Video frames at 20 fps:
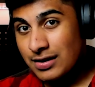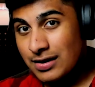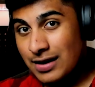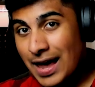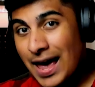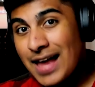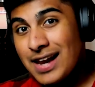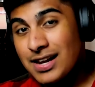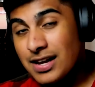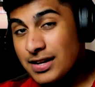
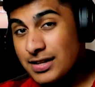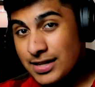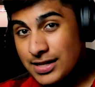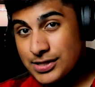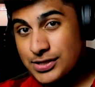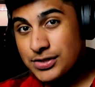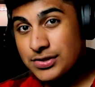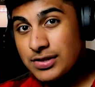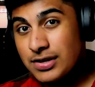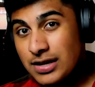And in
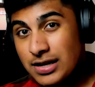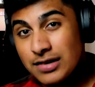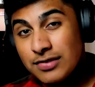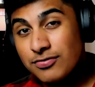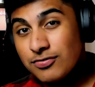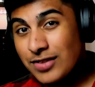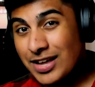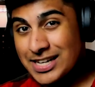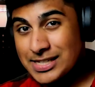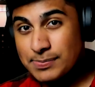addition, in
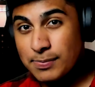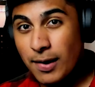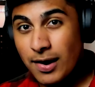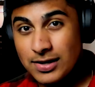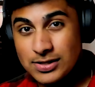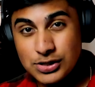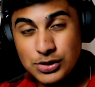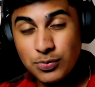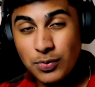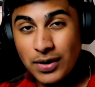
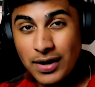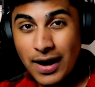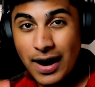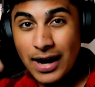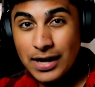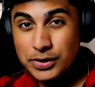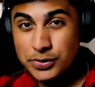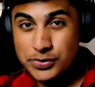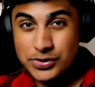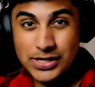flexbox, you want to
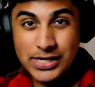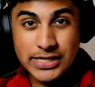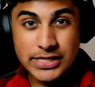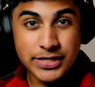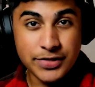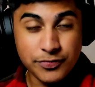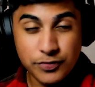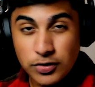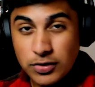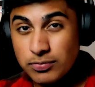either change
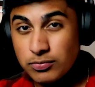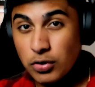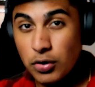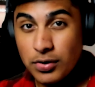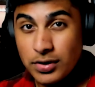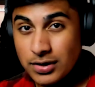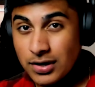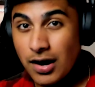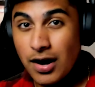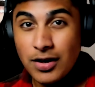it from row
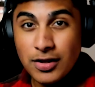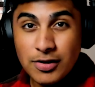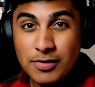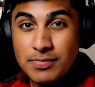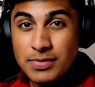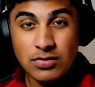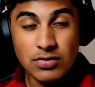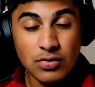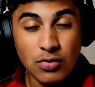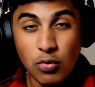to
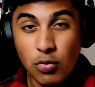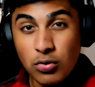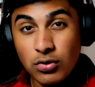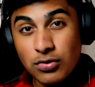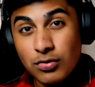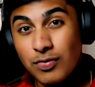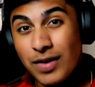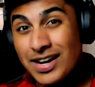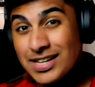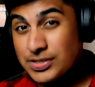column
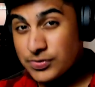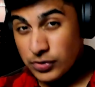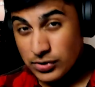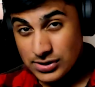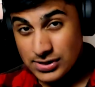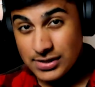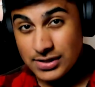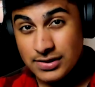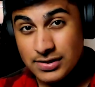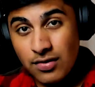or vice
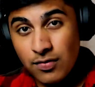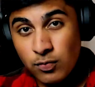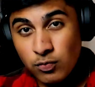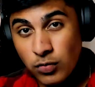versa.